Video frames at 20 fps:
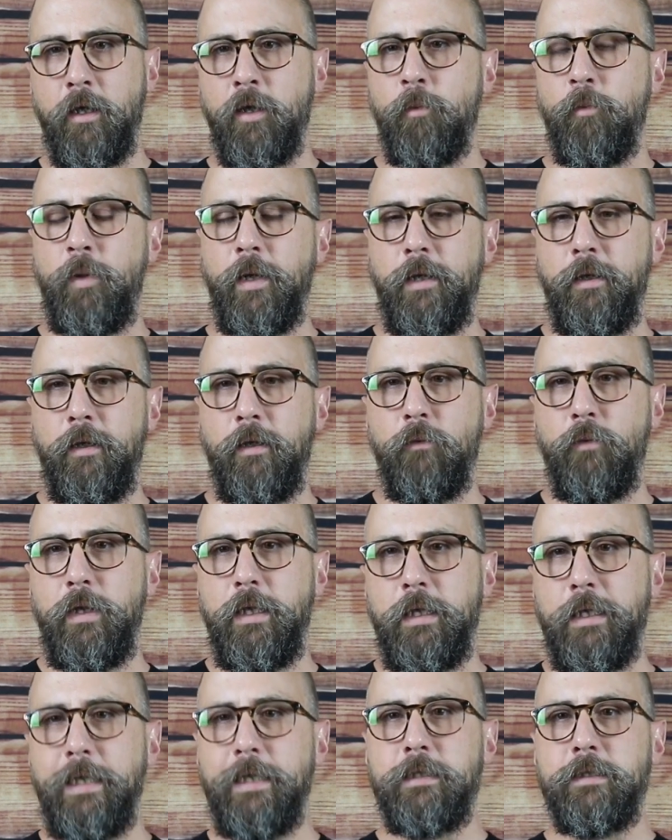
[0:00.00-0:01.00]
But we
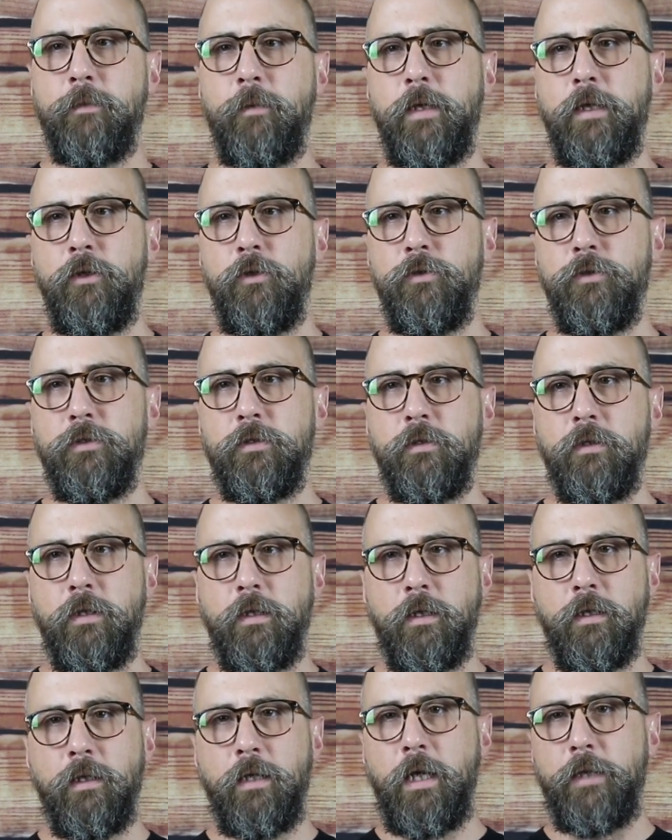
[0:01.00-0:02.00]
need somebody who's
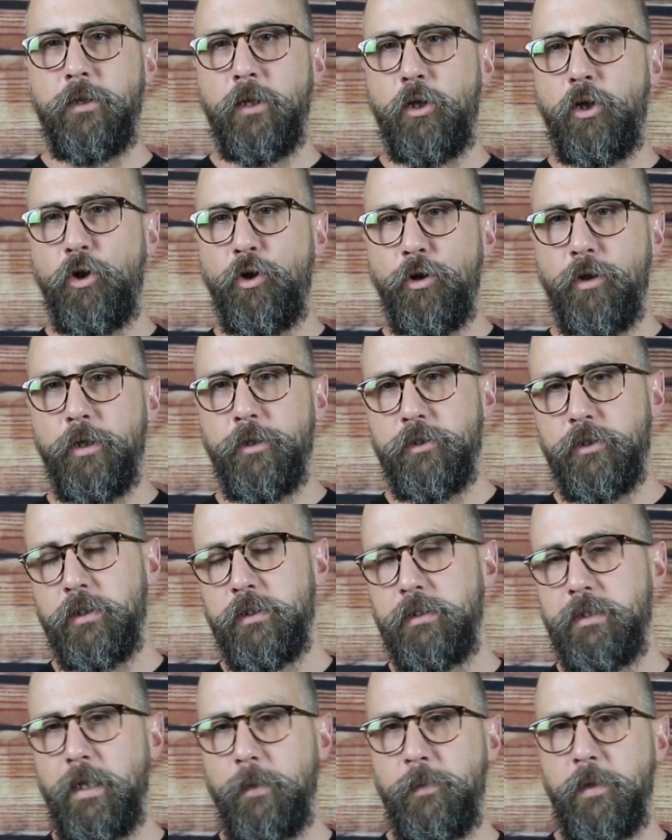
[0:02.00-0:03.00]
got the courage to
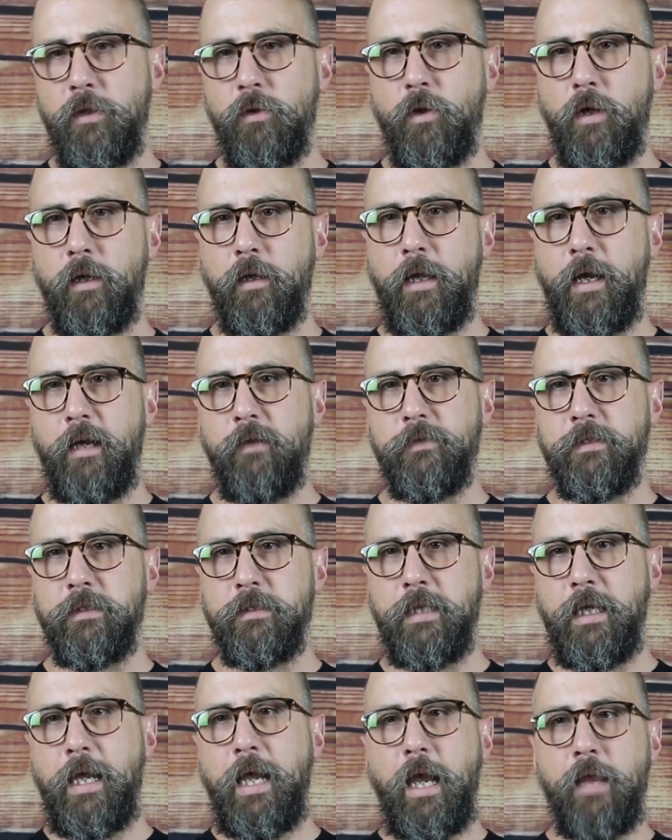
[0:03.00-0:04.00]
step into our lives and
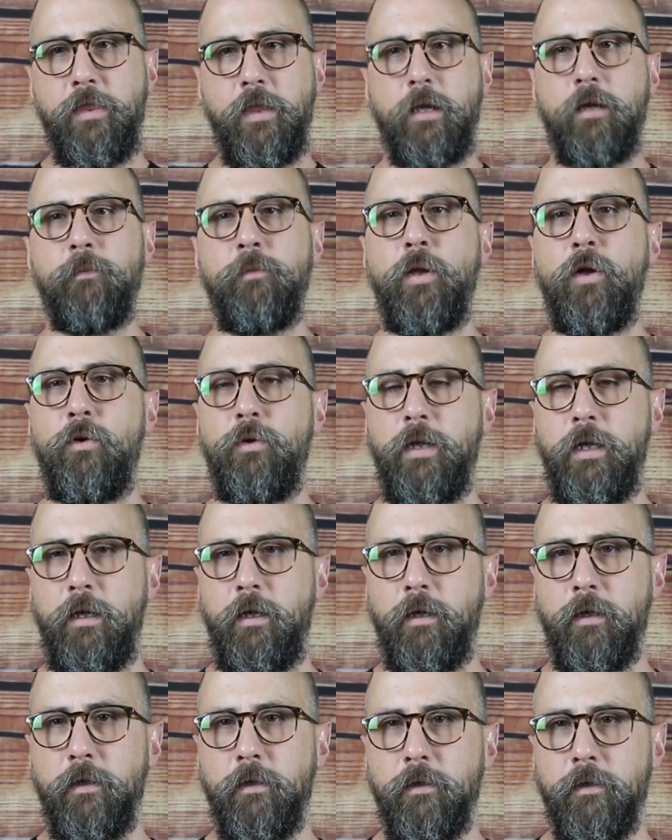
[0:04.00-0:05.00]
say, hey, I think you're blowing it
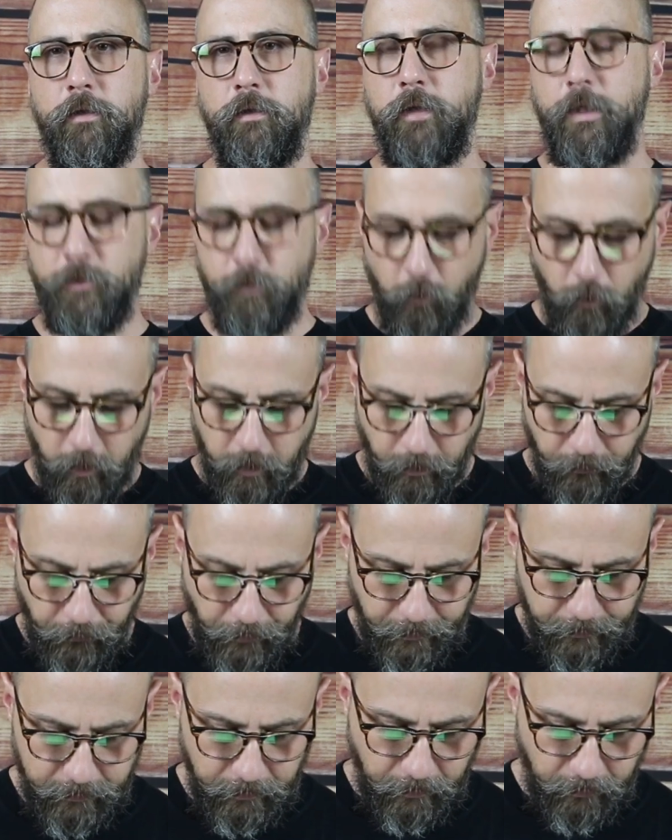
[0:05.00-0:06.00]
here. Let's work on
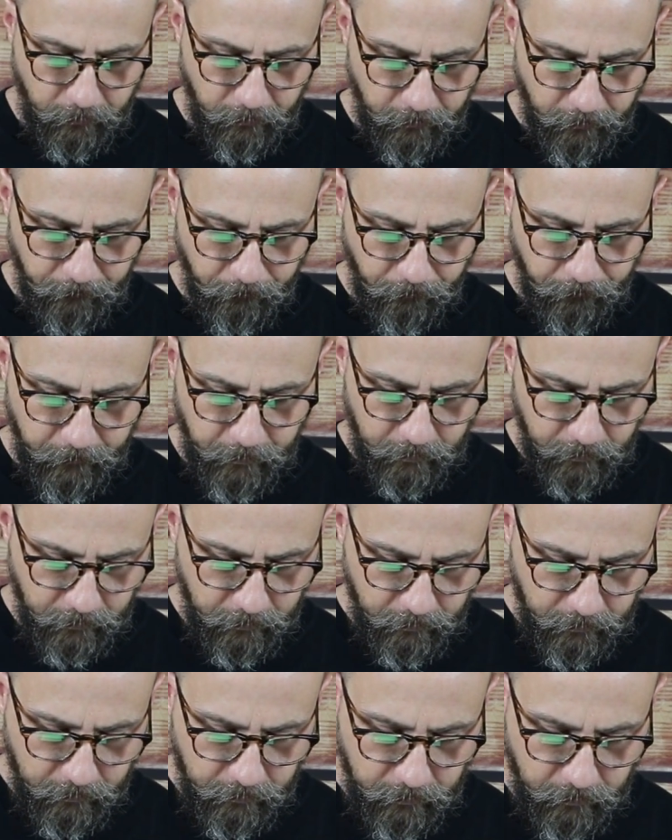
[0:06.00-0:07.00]
that together.
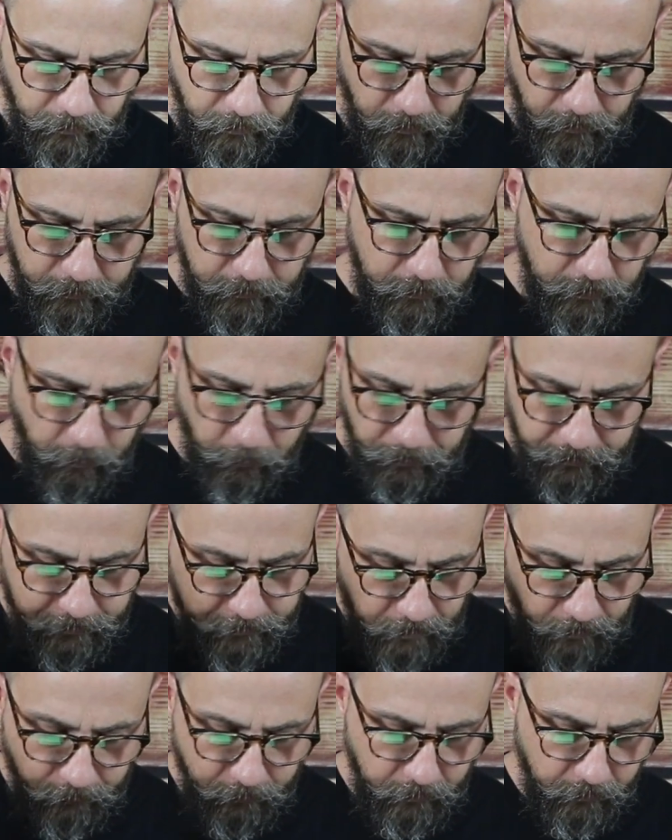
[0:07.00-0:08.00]
Number
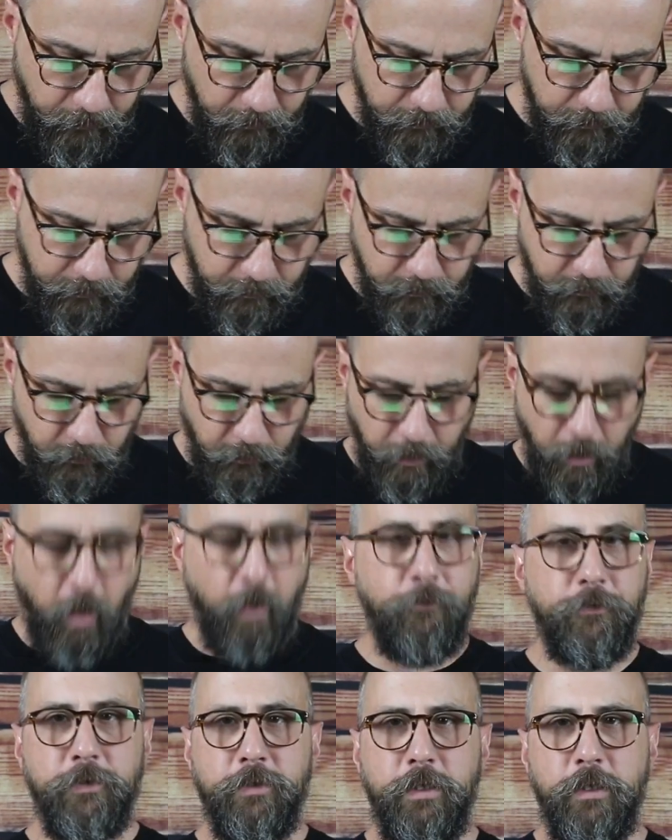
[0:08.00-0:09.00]
7, do they
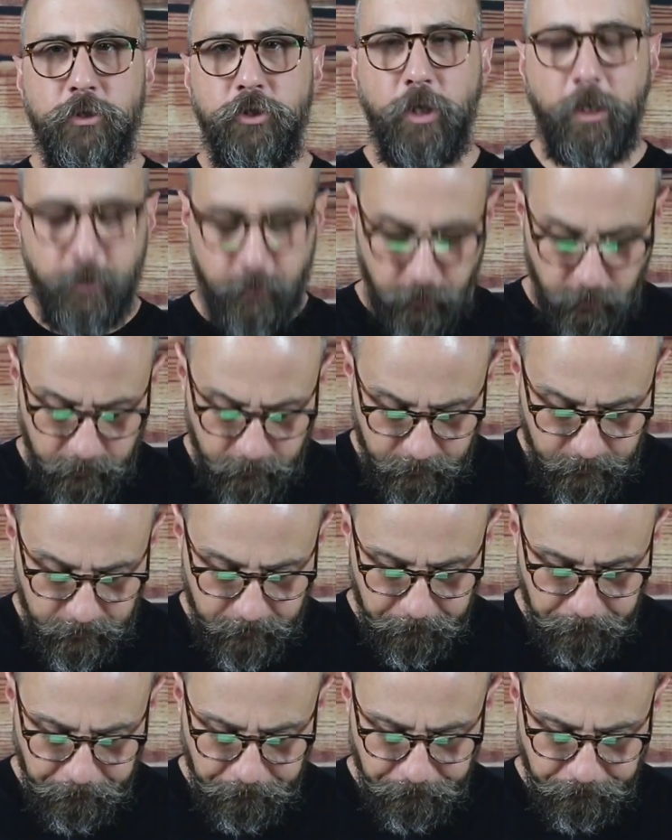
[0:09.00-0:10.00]
offer
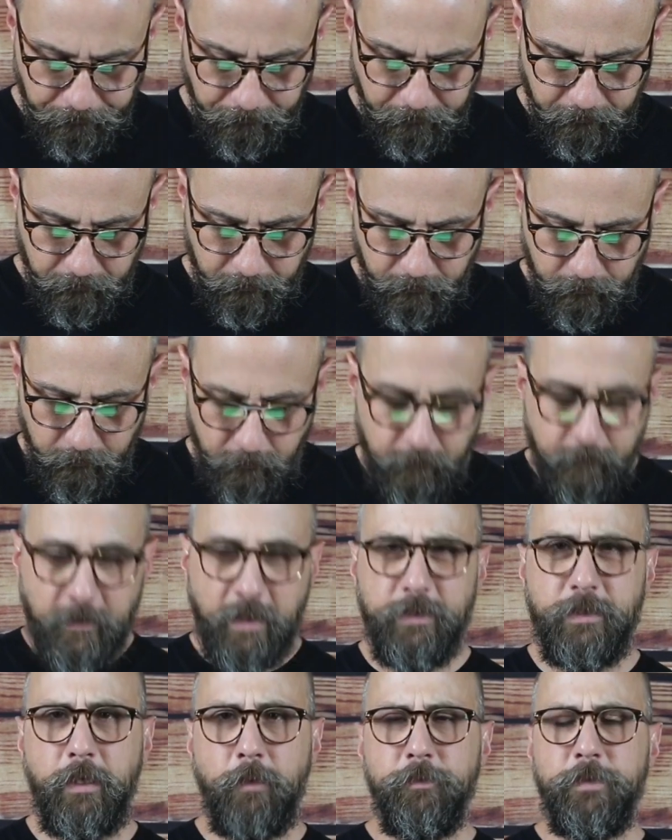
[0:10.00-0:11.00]
suggestions?
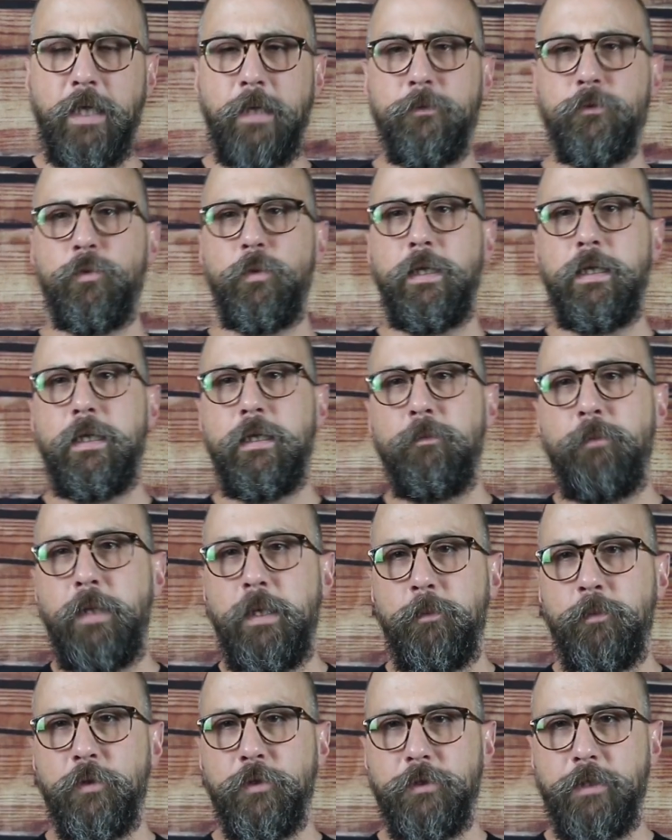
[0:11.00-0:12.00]
Sometimes we need
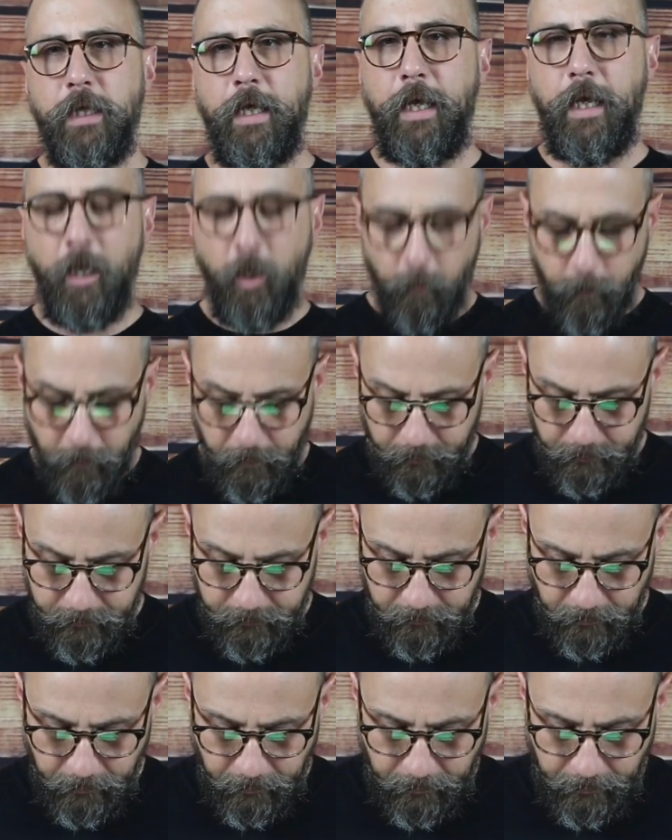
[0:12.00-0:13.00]
people to help
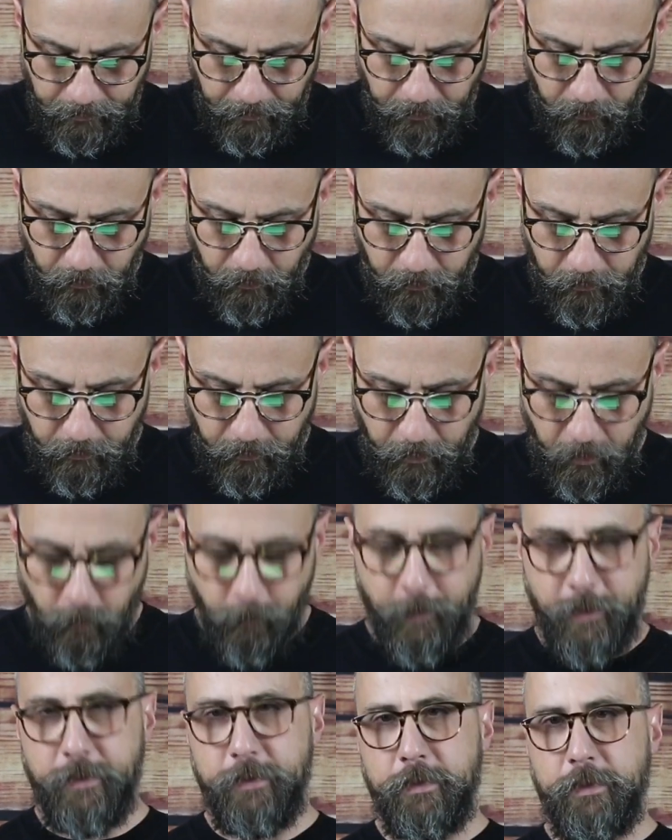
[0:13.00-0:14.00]
us and
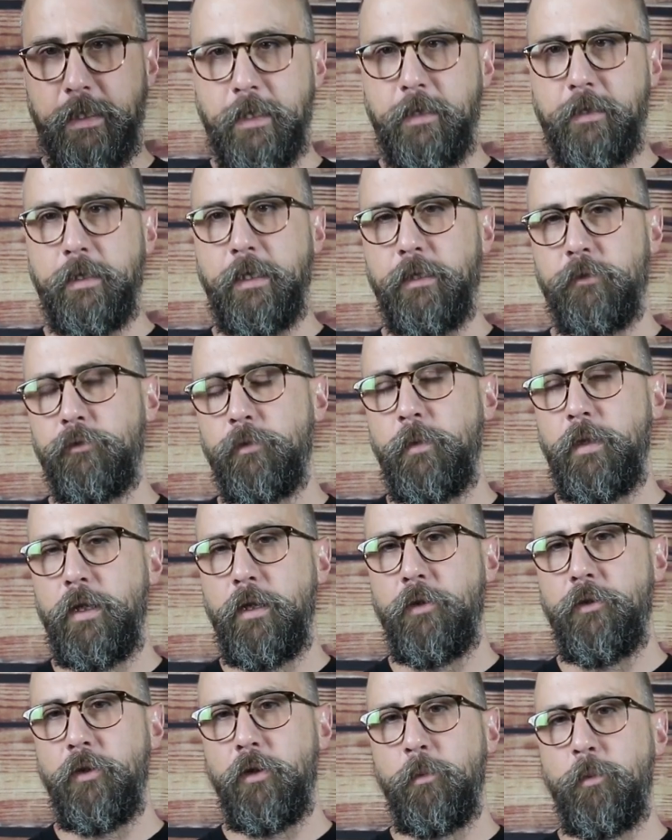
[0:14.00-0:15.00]
help us see things from
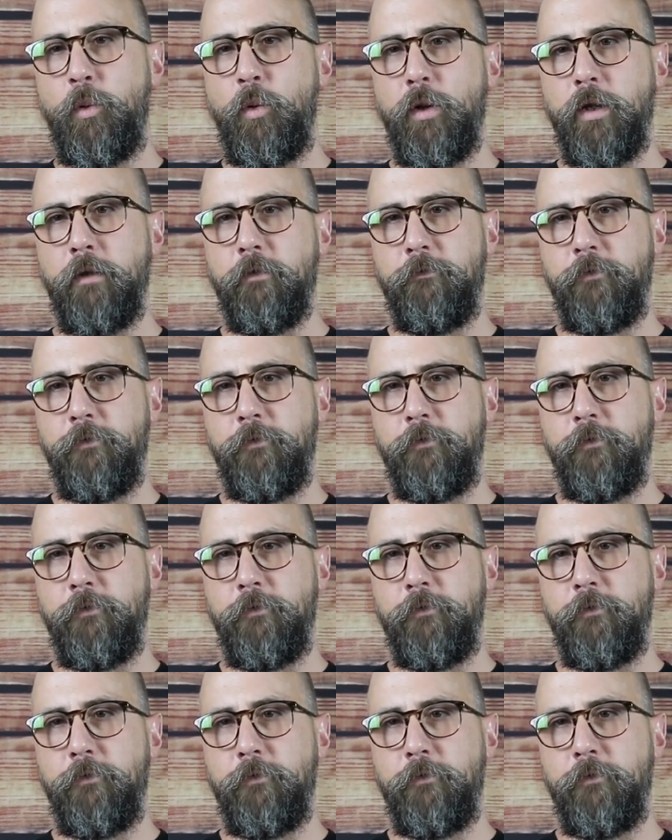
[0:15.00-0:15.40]
another point of